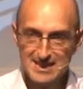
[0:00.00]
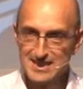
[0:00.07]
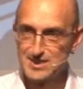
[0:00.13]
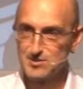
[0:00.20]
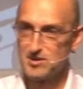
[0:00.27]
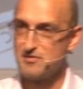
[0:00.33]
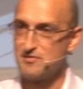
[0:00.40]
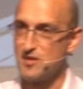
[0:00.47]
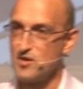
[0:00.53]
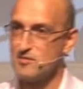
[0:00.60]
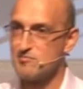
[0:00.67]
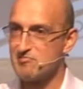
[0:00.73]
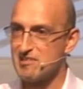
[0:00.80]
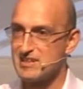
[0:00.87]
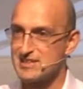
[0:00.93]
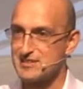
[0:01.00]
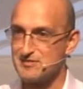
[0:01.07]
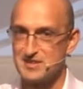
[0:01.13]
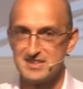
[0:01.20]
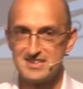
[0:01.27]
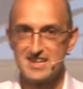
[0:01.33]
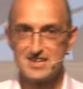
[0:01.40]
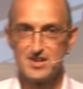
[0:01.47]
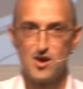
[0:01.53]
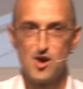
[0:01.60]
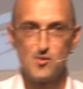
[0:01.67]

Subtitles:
So I phoned Brailsford and said, look,